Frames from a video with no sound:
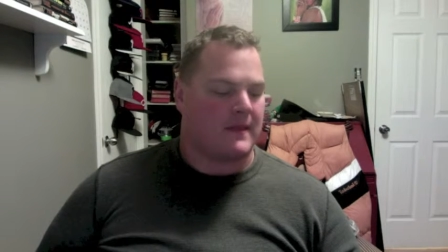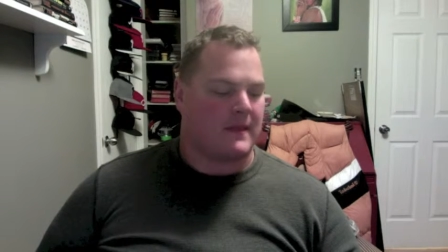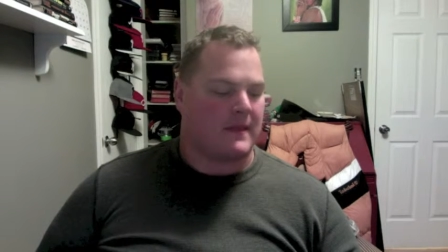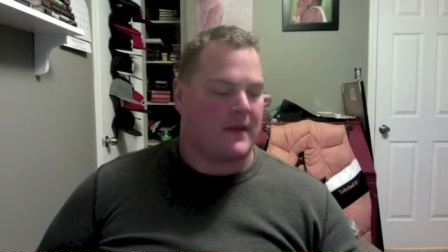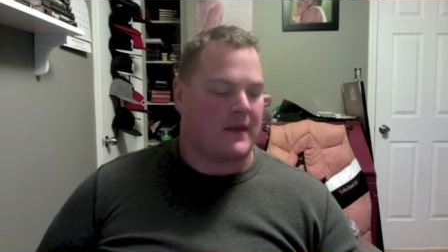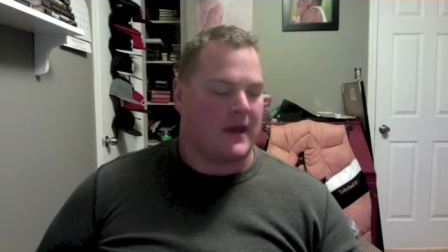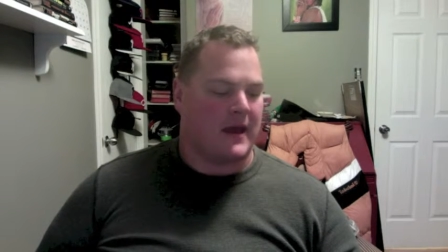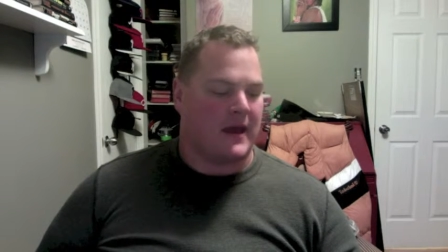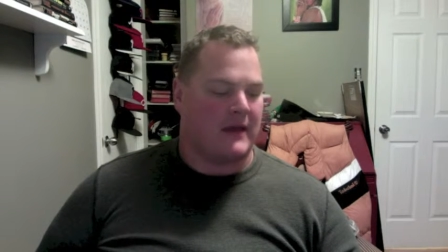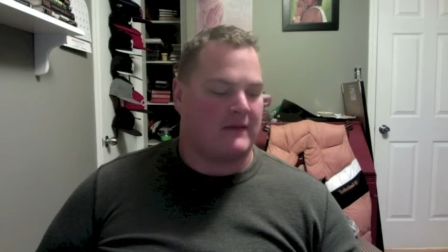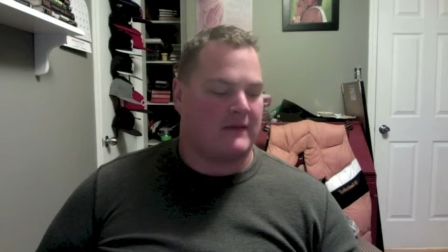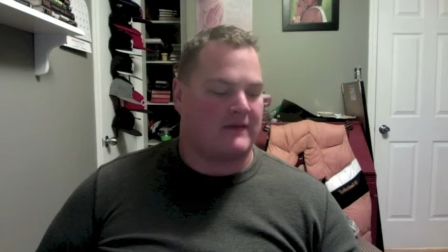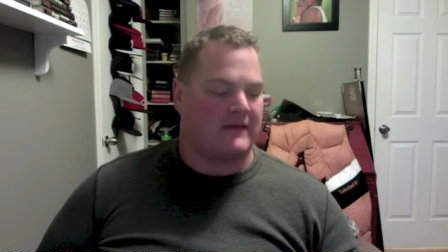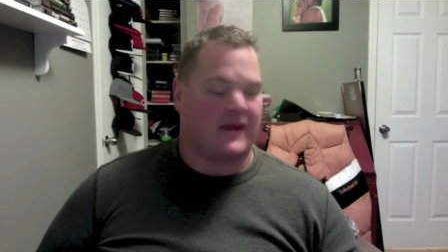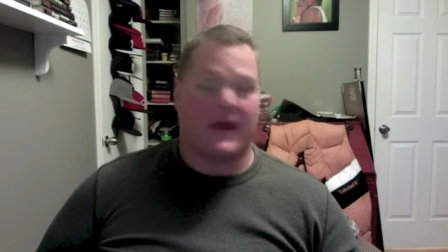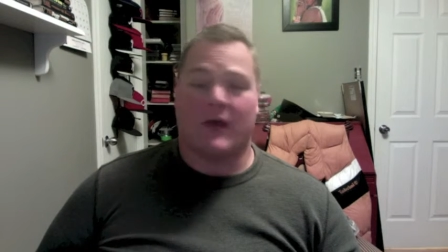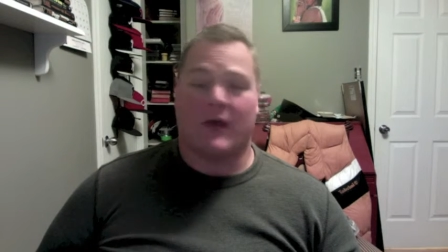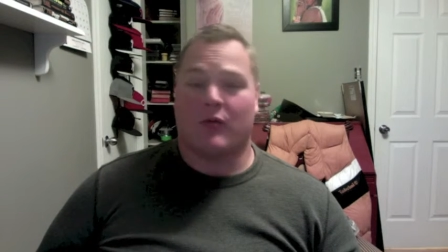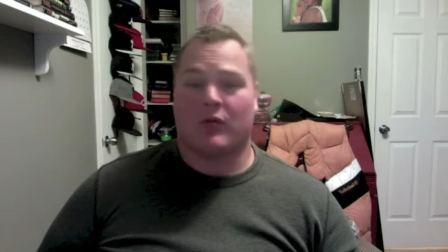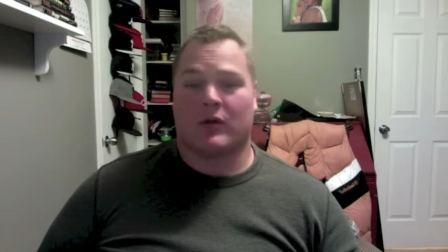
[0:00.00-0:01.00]
And
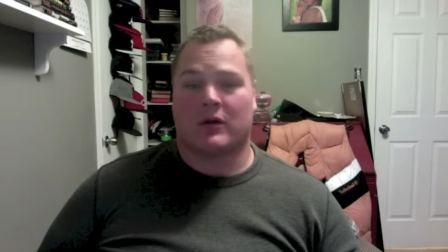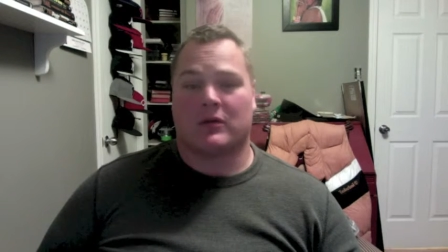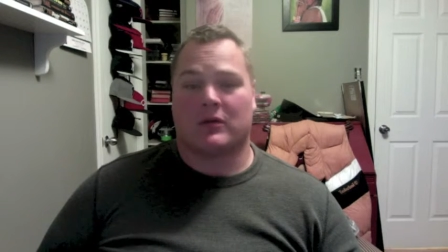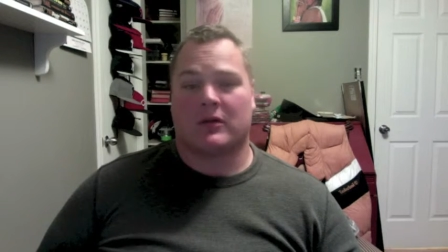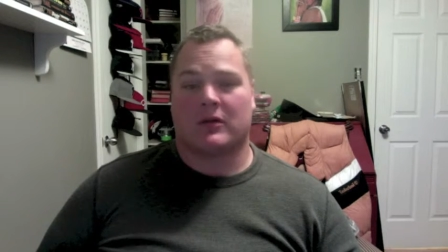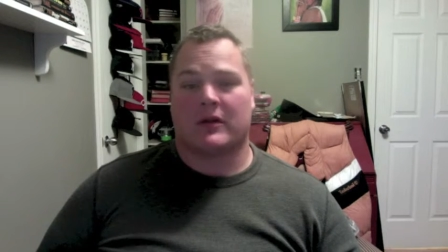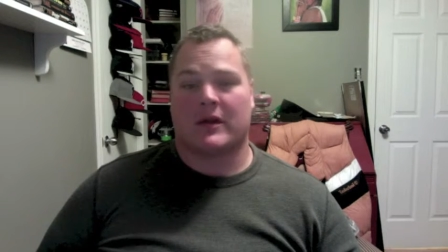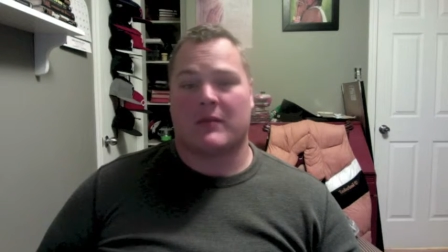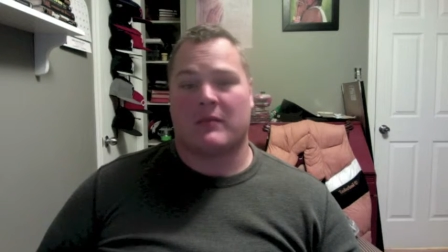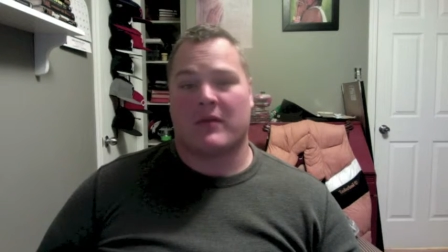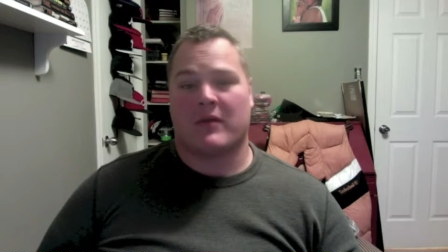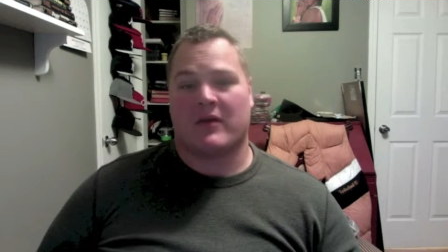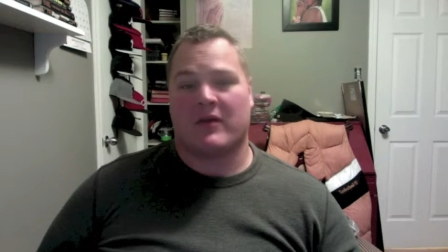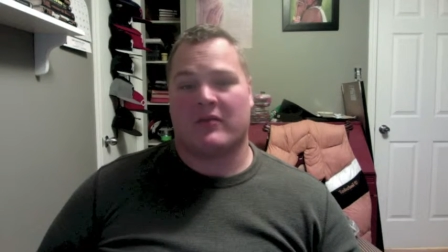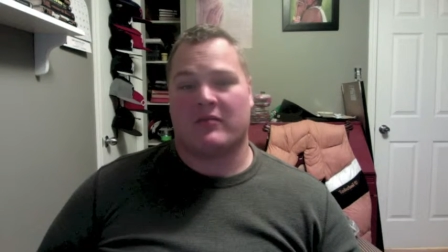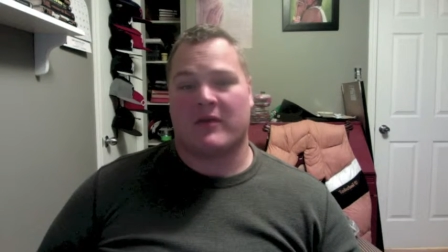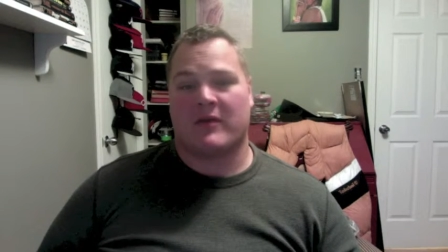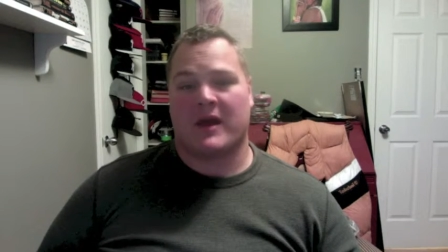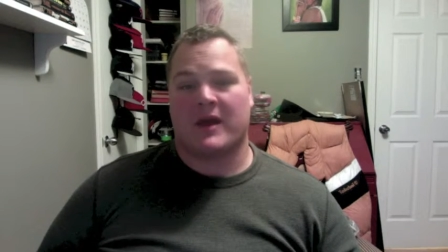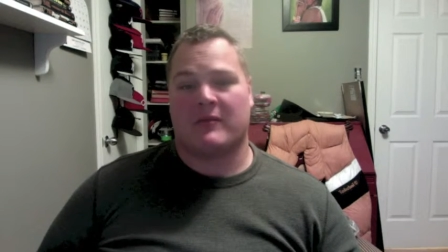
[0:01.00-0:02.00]
today we're looking at Best
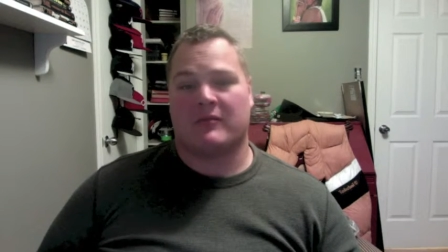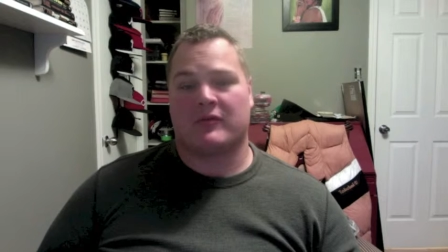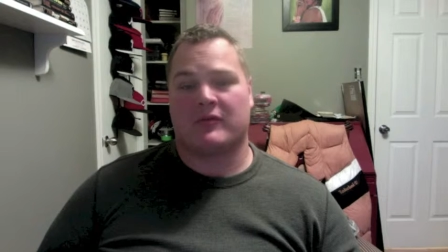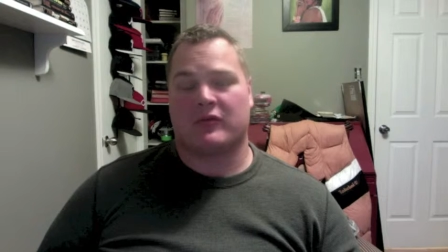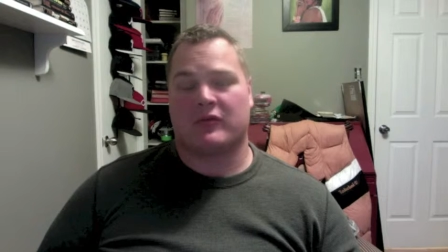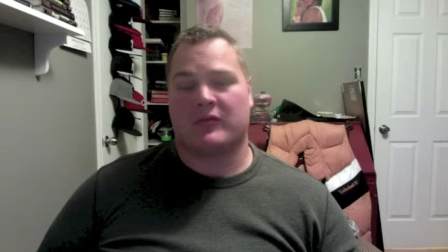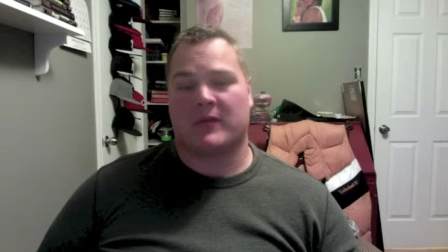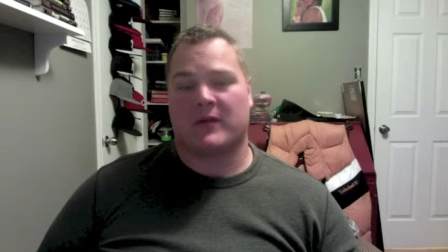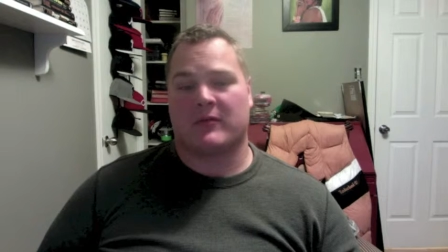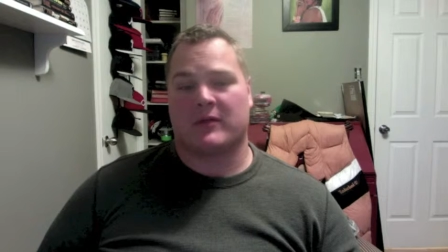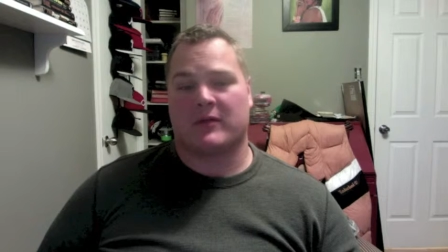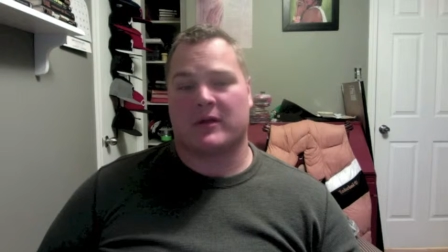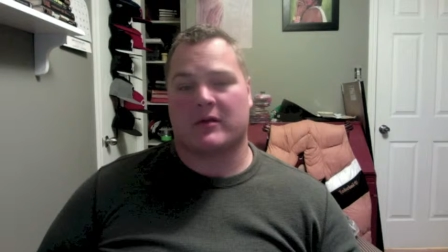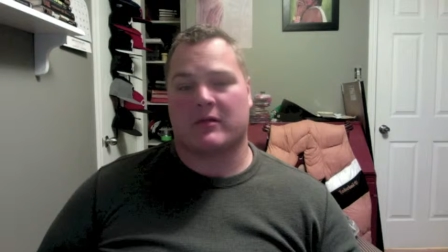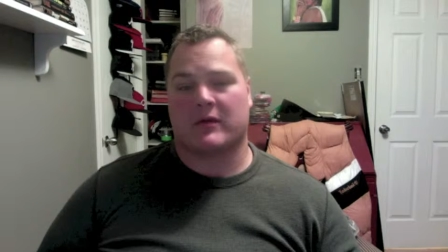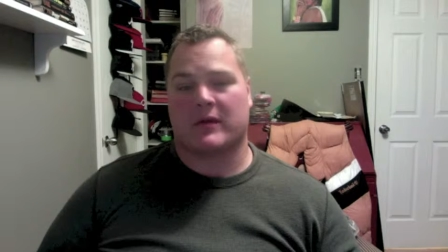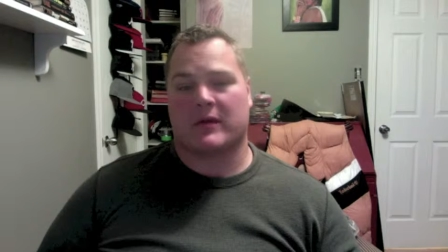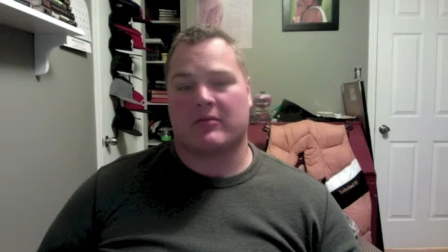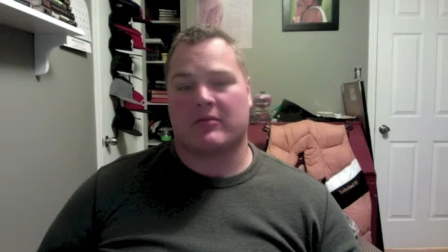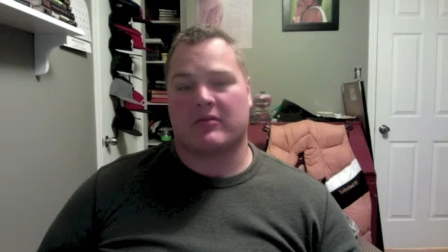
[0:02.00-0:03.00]
Man, produced by Rico
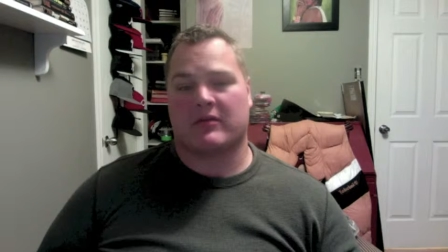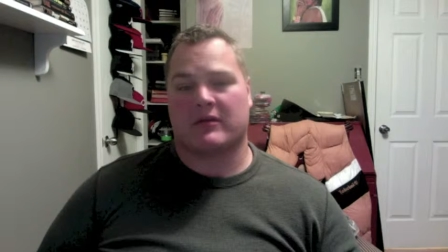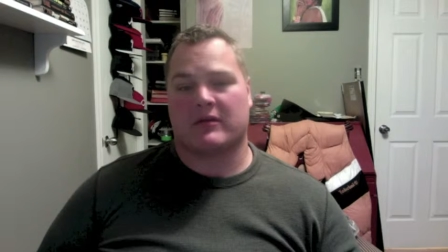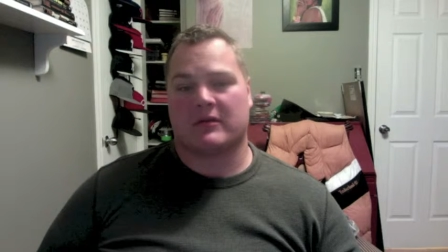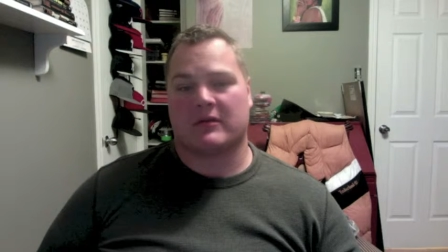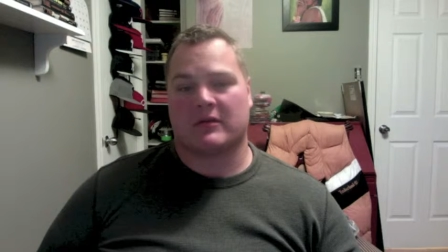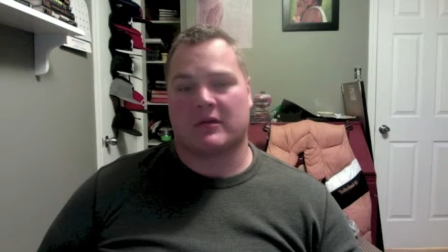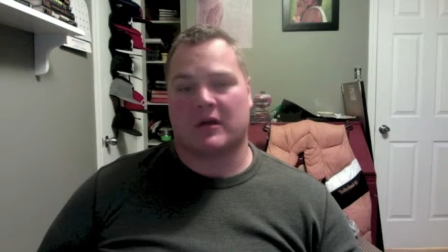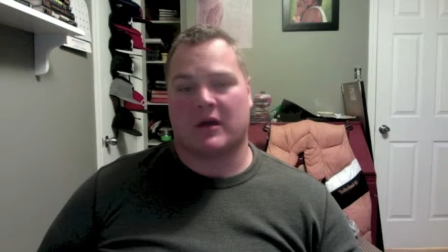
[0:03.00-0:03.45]
Gibson.